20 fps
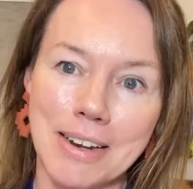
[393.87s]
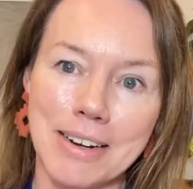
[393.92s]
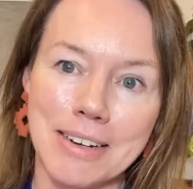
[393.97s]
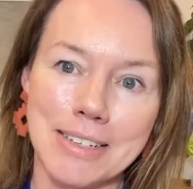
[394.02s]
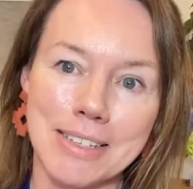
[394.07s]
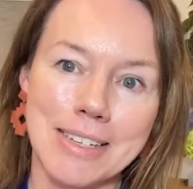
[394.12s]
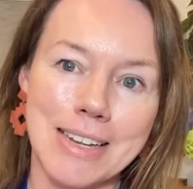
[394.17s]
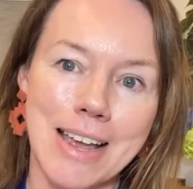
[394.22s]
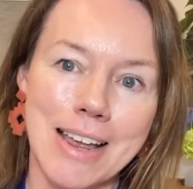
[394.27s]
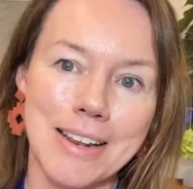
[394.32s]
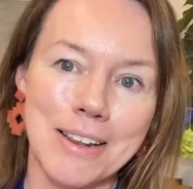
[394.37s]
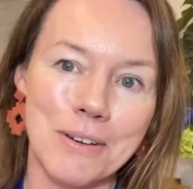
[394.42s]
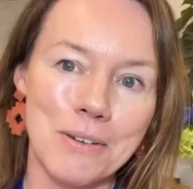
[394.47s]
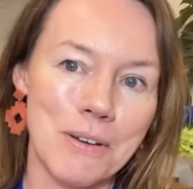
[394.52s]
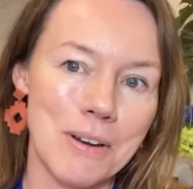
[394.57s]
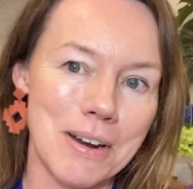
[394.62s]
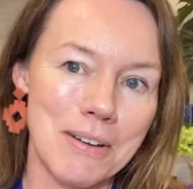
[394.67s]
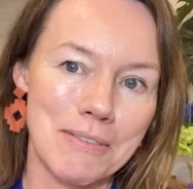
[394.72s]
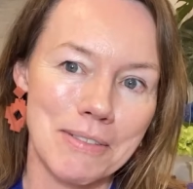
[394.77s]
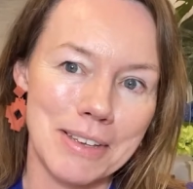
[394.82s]
understand that
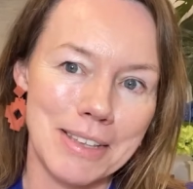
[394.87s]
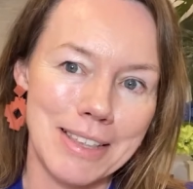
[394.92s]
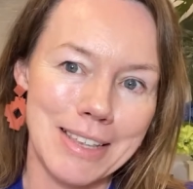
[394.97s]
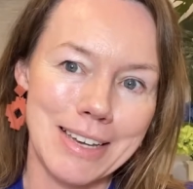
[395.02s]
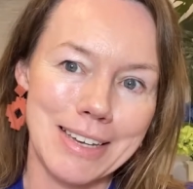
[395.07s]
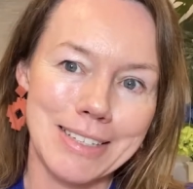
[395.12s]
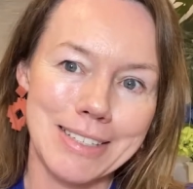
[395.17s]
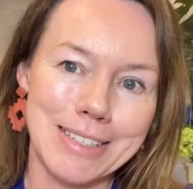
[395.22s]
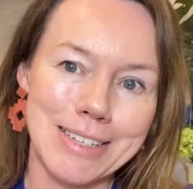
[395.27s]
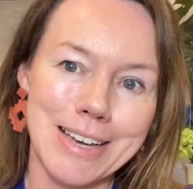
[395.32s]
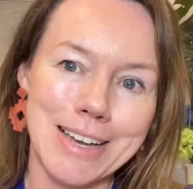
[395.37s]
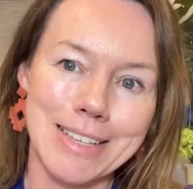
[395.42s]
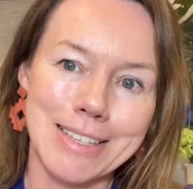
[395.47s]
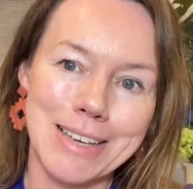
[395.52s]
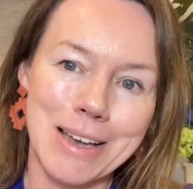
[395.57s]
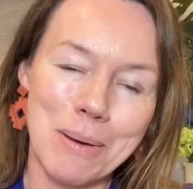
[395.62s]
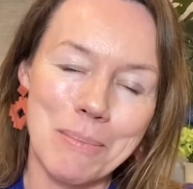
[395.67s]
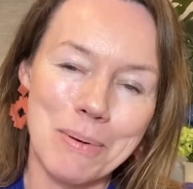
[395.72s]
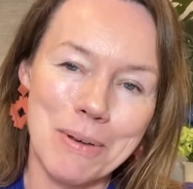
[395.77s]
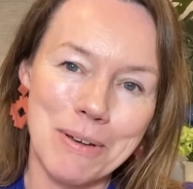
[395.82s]
not everything
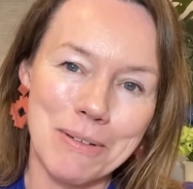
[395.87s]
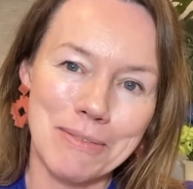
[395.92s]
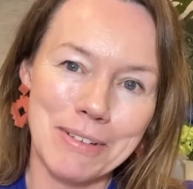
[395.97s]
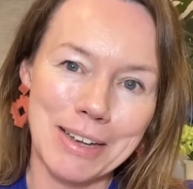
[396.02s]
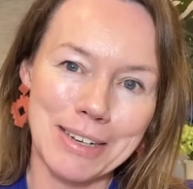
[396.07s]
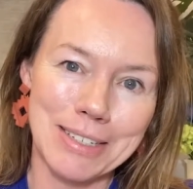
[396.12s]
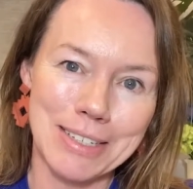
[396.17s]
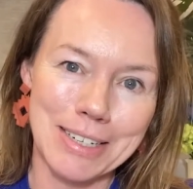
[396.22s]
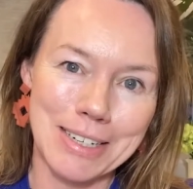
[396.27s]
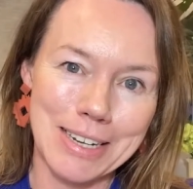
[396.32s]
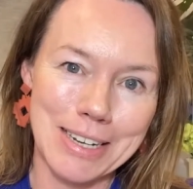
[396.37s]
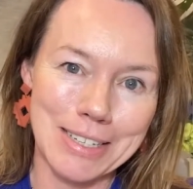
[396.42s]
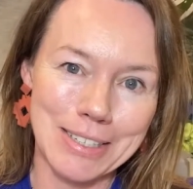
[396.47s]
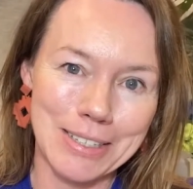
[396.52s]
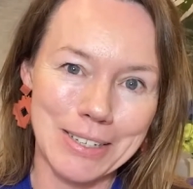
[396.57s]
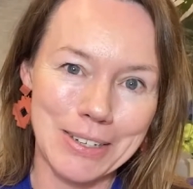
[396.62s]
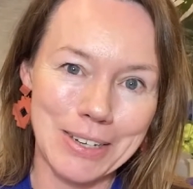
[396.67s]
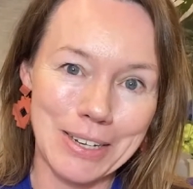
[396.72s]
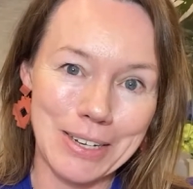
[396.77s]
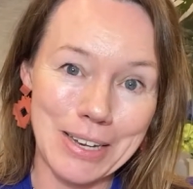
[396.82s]
starts out perfect, and
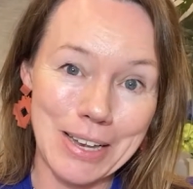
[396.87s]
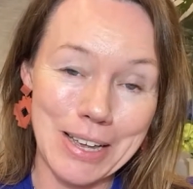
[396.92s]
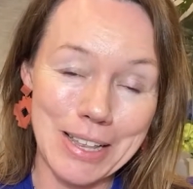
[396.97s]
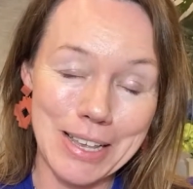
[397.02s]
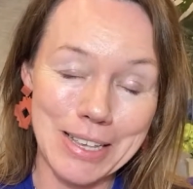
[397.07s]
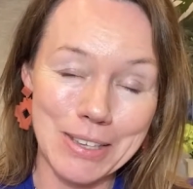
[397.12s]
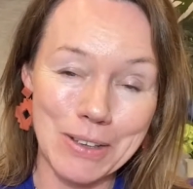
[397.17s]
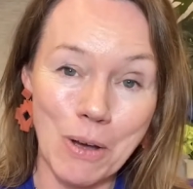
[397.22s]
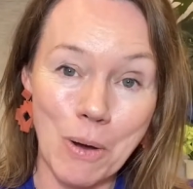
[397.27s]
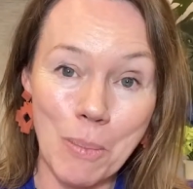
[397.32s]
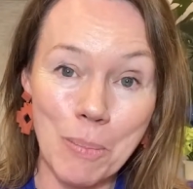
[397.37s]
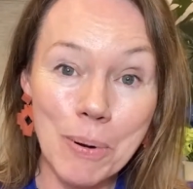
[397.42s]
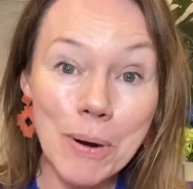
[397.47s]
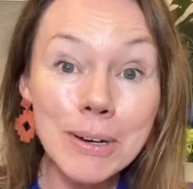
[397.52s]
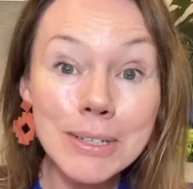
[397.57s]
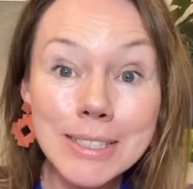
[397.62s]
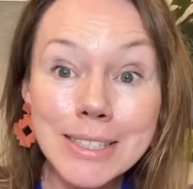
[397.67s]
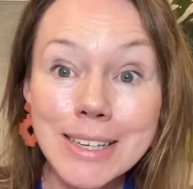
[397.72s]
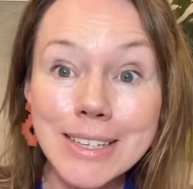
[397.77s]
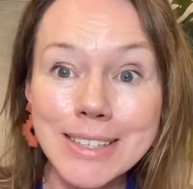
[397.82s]
there's a whole
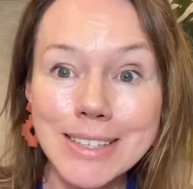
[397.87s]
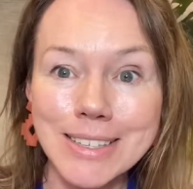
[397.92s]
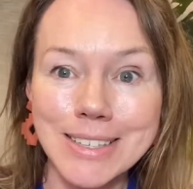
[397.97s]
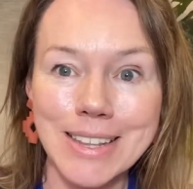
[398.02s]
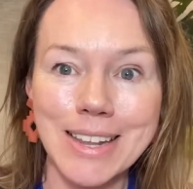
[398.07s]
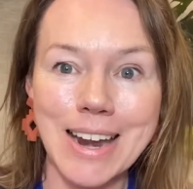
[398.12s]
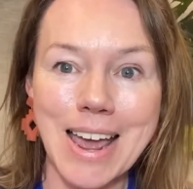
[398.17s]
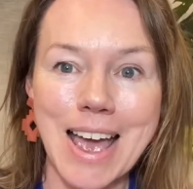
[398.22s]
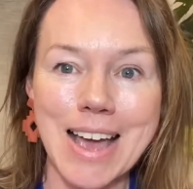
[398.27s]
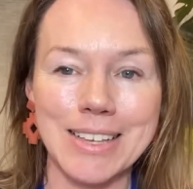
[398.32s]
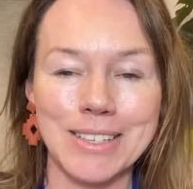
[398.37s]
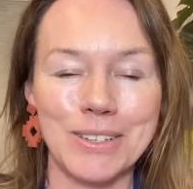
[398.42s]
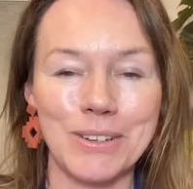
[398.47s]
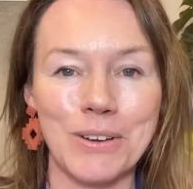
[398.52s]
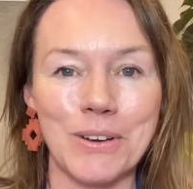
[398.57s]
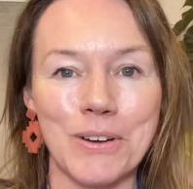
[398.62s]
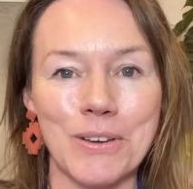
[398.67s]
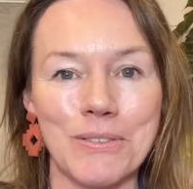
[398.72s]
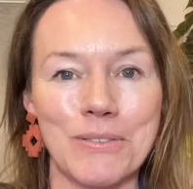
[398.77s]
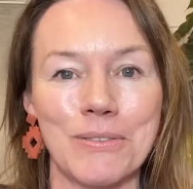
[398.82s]
process that it has to
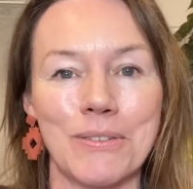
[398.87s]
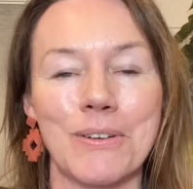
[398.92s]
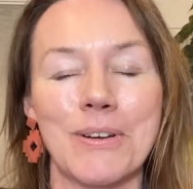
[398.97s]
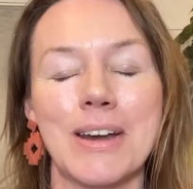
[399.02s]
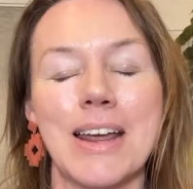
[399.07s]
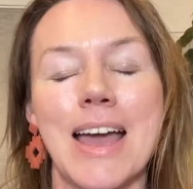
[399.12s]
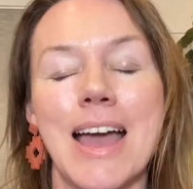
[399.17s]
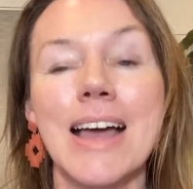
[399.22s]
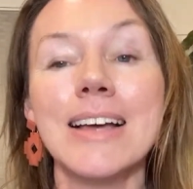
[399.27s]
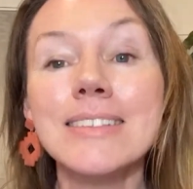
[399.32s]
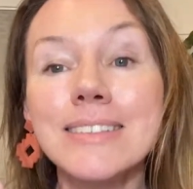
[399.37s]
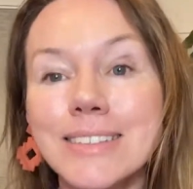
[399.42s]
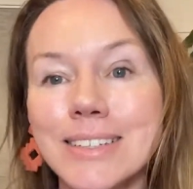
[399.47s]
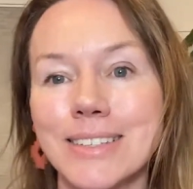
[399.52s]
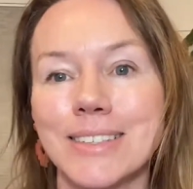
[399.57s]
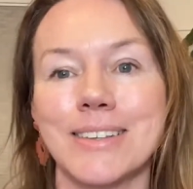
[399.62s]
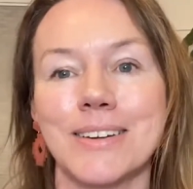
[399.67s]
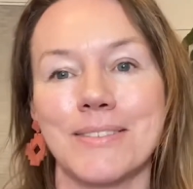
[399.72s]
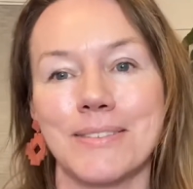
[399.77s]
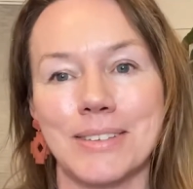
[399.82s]
go through, and it has to
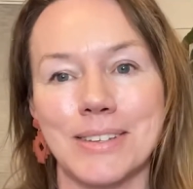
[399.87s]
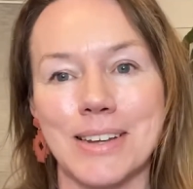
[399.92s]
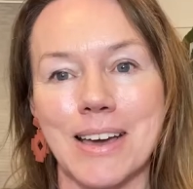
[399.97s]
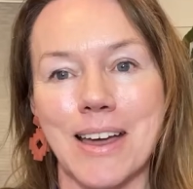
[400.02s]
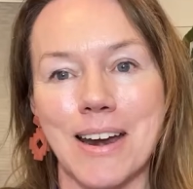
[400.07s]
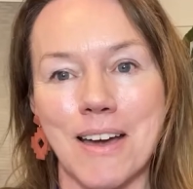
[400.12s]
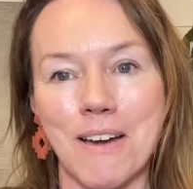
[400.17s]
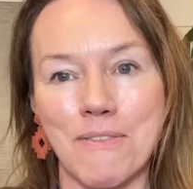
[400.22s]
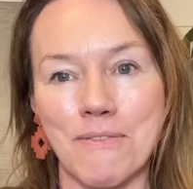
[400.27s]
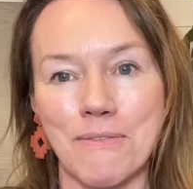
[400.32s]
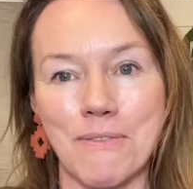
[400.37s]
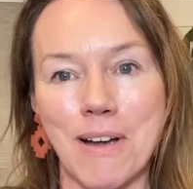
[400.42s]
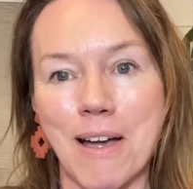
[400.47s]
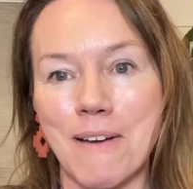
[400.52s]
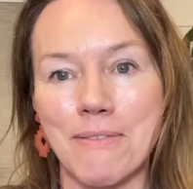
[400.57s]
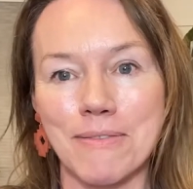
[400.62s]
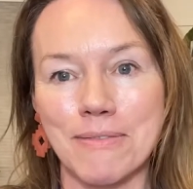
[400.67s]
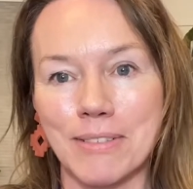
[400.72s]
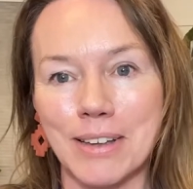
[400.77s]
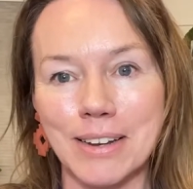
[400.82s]
sort of start off
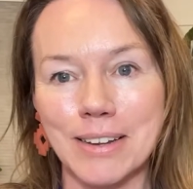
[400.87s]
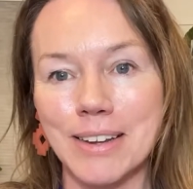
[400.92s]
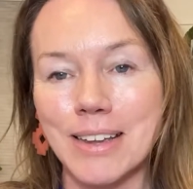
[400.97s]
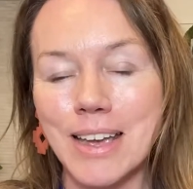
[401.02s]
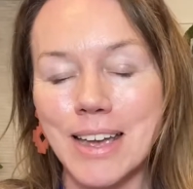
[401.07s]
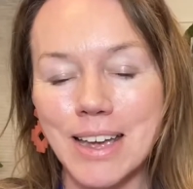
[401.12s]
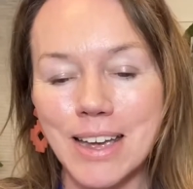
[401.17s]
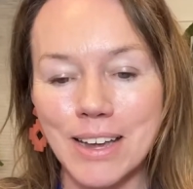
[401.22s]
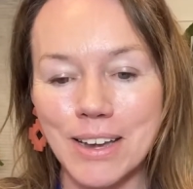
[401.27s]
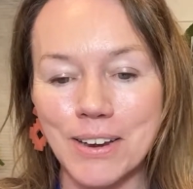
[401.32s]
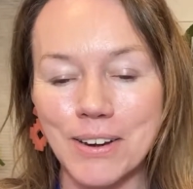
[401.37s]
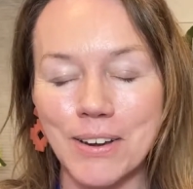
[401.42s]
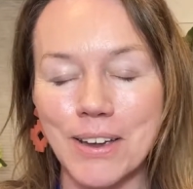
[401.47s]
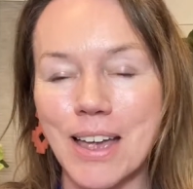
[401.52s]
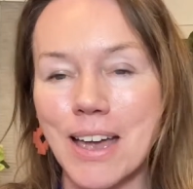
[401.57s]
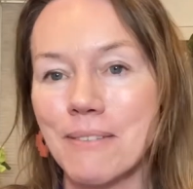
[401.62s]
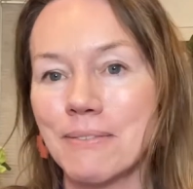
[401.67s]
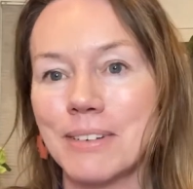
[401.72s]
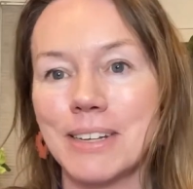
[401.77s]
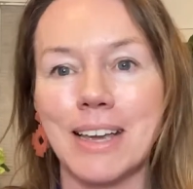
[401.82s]
rough, and you know, you
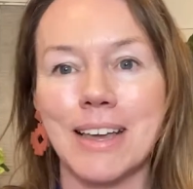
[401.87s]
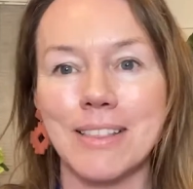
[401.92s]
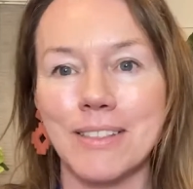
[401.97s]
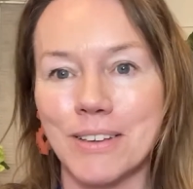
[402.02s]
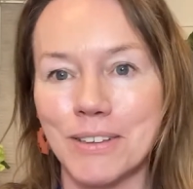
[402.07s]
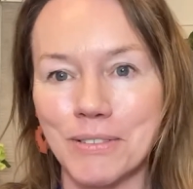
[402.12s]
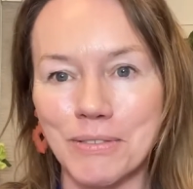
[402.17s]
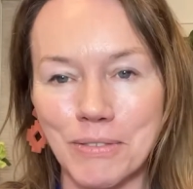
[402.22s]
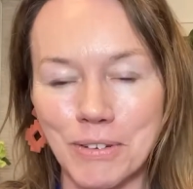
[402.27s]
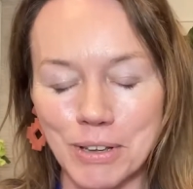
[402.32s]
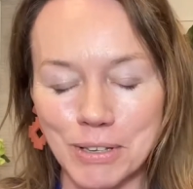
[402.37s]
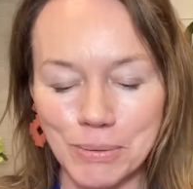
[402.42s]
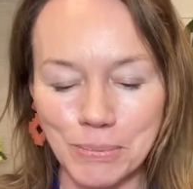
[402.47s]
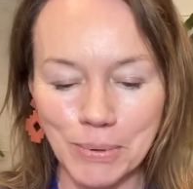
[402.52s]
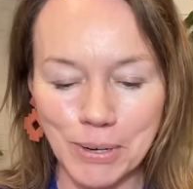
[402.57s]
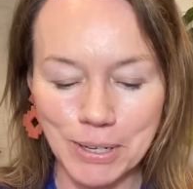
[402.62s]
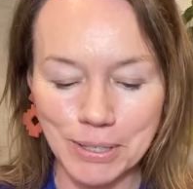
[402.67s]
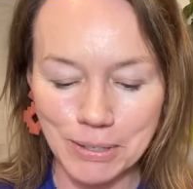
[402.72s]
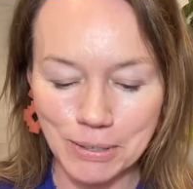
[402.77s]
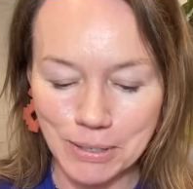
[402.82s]
have to get those first
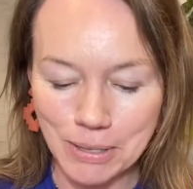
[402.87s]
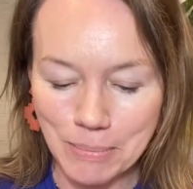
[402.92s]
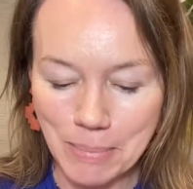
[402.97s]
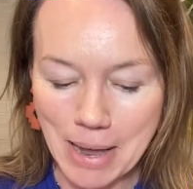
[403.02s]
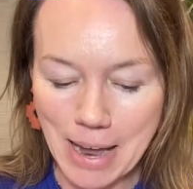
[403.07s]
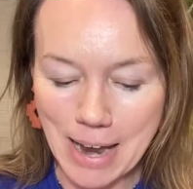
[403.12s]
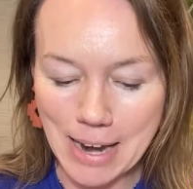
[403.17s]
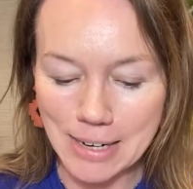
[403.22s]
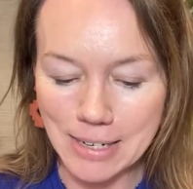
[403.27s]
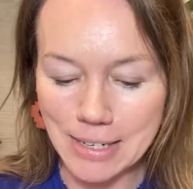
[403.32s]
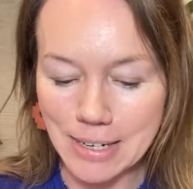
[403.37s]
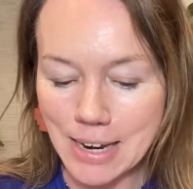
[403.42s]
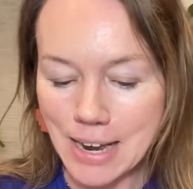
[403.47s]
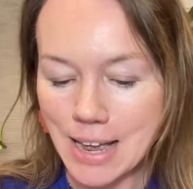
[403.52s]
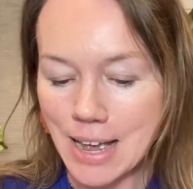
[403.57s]
words on the page.